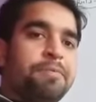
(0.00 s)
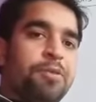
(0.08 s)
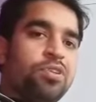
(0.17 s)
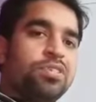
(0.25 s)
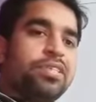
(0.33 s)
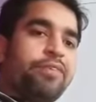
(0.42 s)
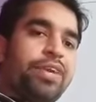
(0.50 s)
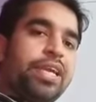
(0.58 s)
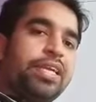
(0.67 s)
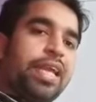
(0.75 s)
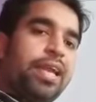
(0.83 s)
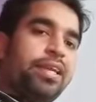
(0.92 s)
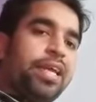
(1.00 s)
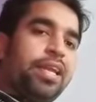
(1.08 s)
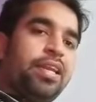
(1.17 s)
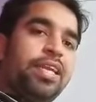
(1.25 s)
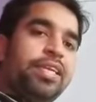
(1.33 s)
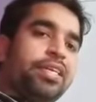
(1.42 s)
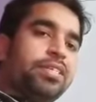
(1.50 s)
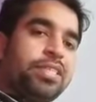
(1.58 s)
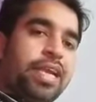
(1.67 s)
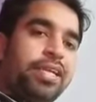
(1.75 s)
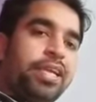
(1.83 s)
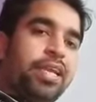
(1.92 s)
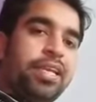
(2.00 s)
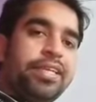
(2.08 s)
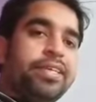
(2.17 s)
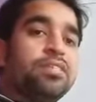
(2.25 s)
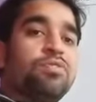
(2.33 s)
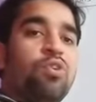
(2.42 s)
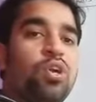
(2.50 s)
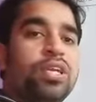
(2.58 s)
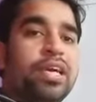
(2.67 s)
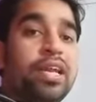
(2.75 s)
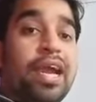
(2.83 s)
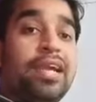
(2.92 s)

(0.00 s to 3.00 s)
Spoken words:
on saving 10 liters water